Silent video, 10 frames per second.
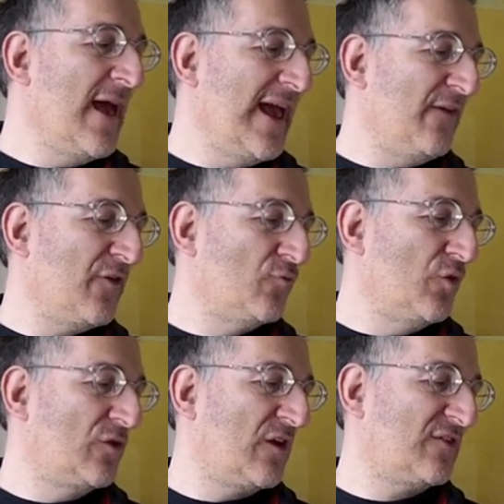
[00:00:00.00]
Even
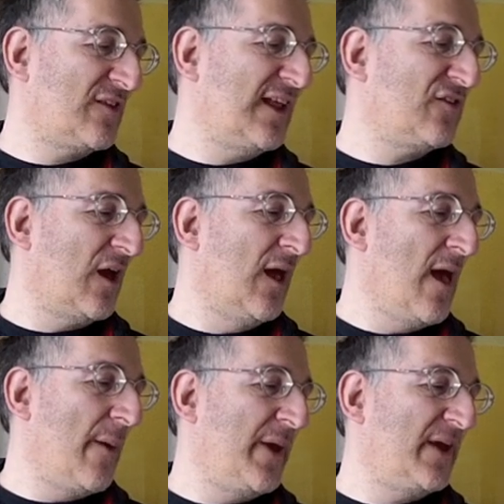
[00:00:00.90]
rootless litter
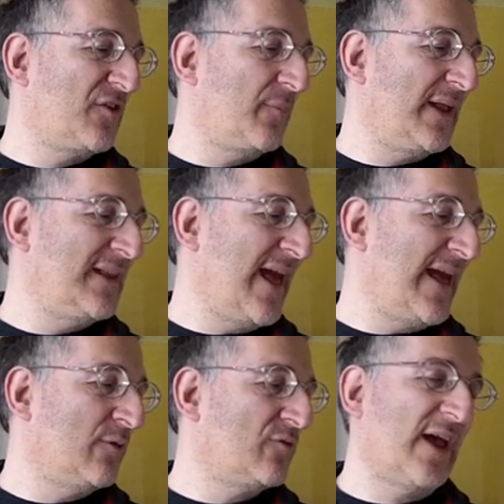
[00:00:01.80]
appears to have been
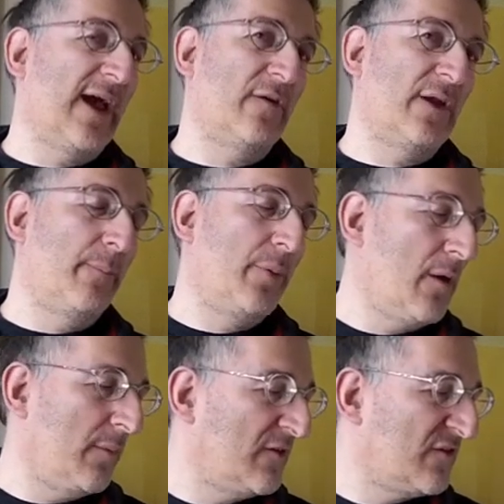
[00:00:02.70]
nailed down in
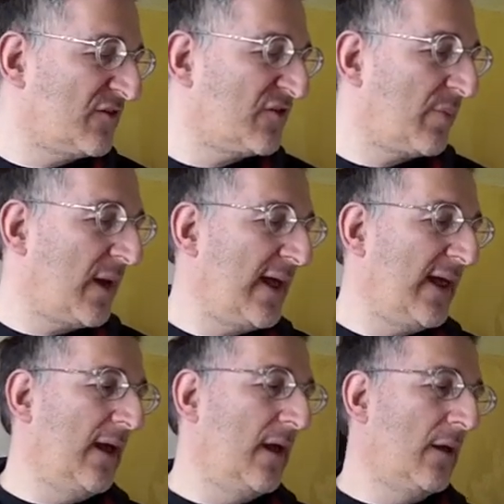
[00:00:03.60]
permanent
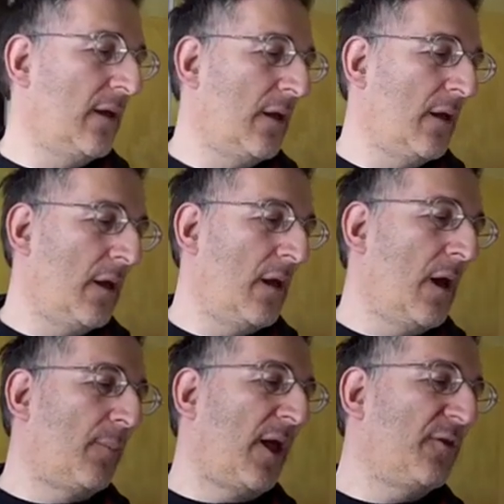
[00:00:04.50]
display.
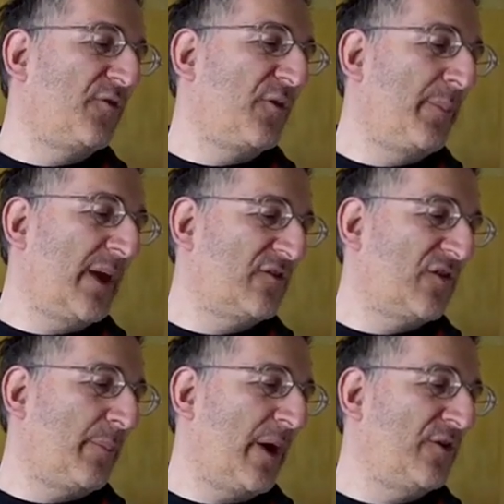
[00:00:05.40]
Blown from pillar
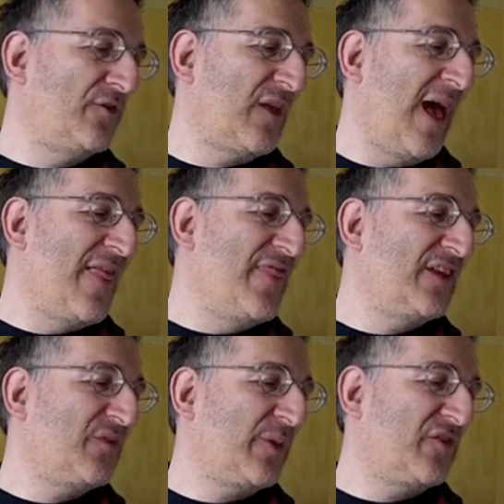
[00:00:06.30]
to post,
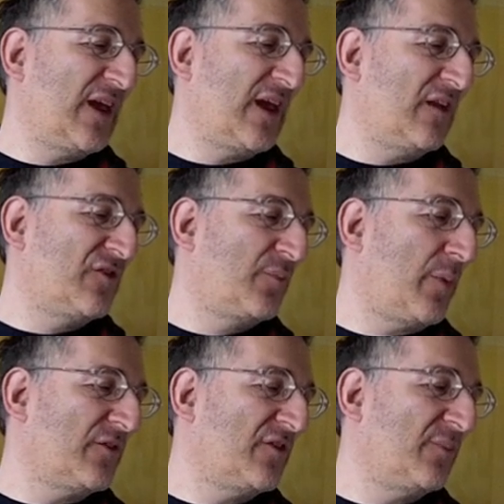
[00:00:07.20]
this particular
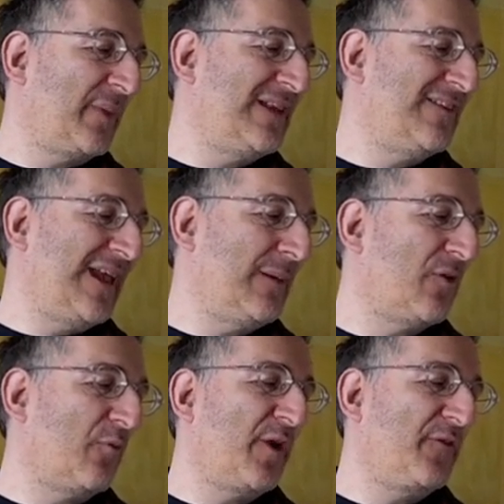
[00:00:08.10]
spot has been
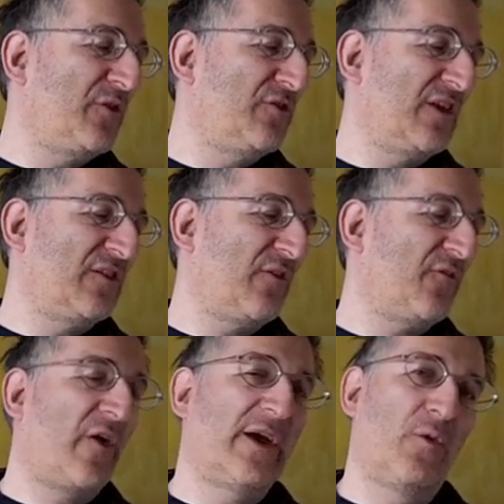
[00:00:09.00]
deemed refuse's
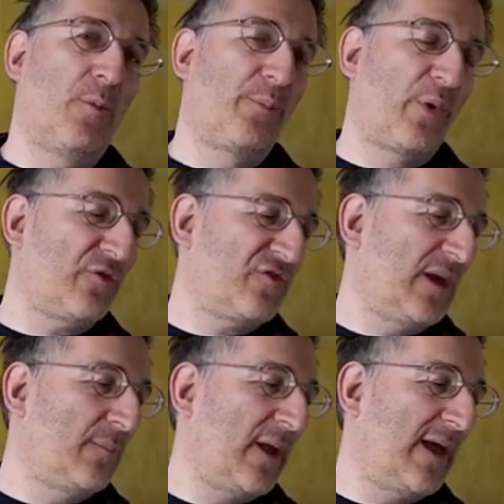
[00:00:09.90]
final
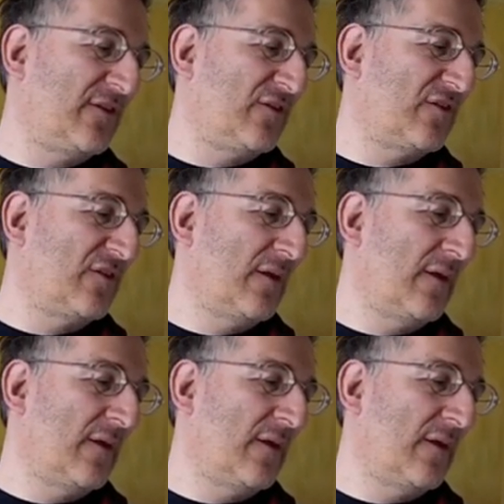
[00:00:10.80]
blotching place.